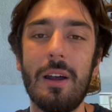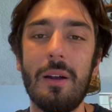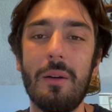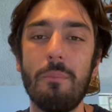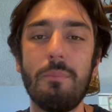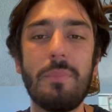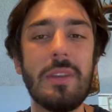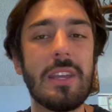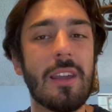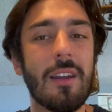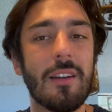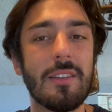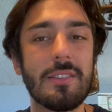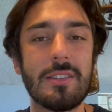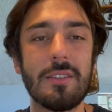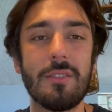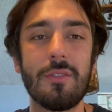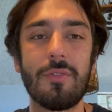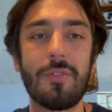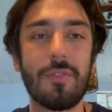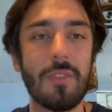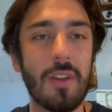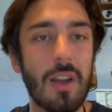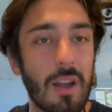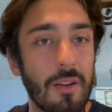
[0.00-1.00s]
because
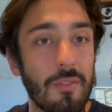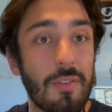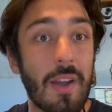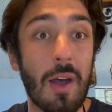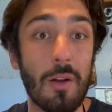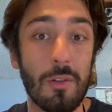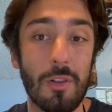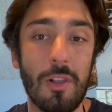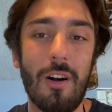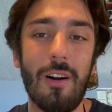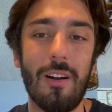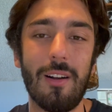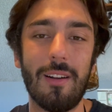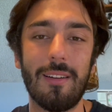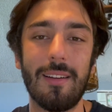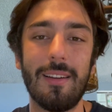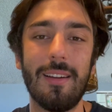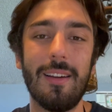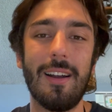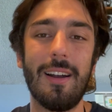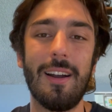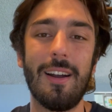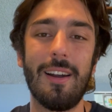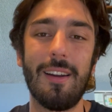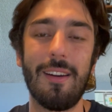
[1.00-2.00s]
of how
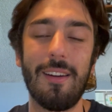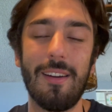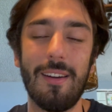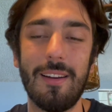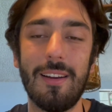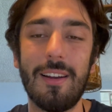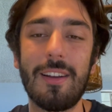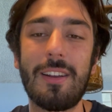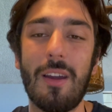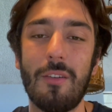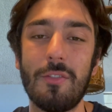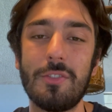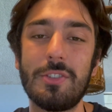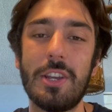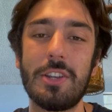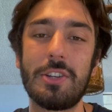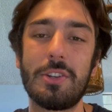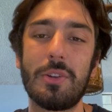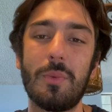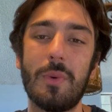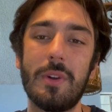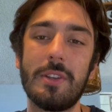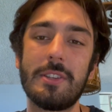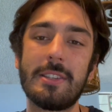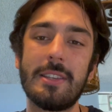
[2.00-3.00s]
long our
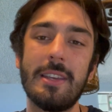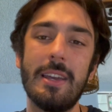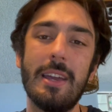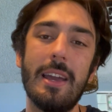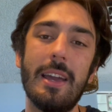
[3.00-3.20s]
conversation was.